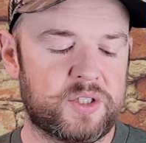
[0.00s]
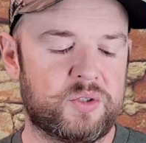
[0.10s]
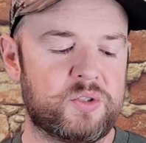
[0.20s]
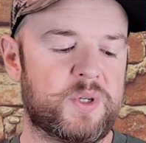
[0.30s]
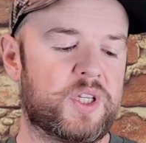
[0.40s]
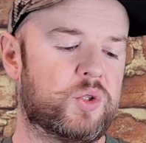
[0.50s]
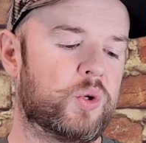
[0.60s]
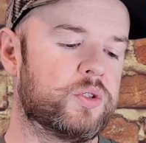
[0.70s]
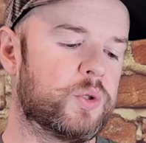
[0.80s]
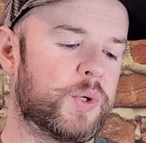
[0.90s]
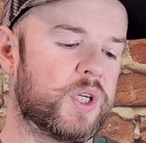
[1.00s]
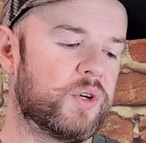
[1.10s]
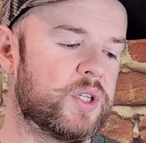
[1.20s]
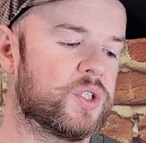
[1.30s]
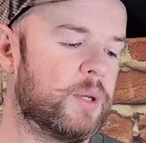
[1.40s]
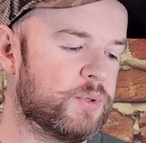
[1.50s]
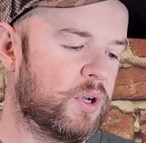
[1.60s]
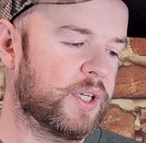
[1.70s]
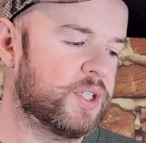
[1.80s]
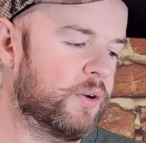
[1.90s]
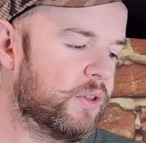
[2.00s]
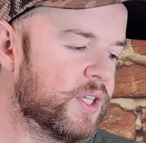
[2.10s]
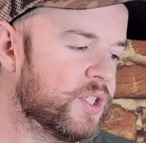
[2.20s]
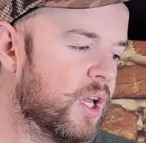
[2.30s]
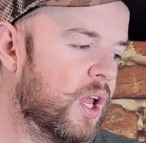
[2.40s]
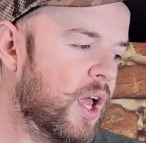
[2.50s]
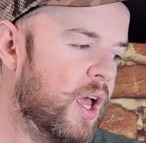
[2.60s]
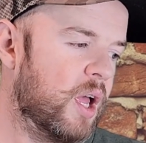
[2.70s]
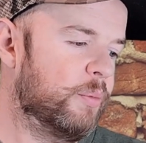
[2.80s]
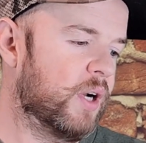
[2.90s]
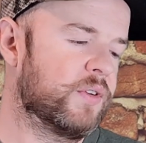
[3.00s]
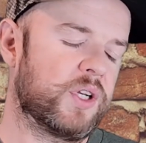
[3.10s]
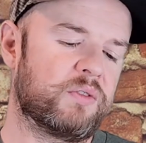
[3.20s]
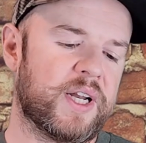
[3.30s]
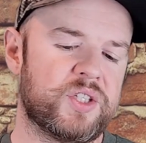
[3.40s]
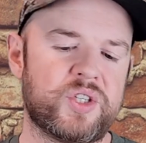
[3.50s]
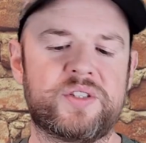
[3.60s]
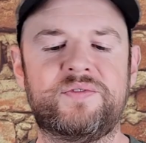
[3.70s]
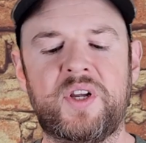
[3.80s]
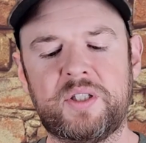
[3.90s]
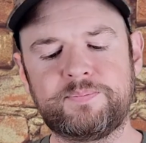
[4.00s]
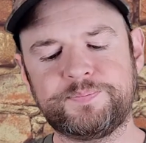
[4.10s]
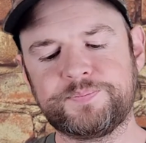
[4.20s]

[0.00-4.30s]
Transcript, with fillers: excuse me, 220 grain subsonics out of this, um, but everything ran just fine.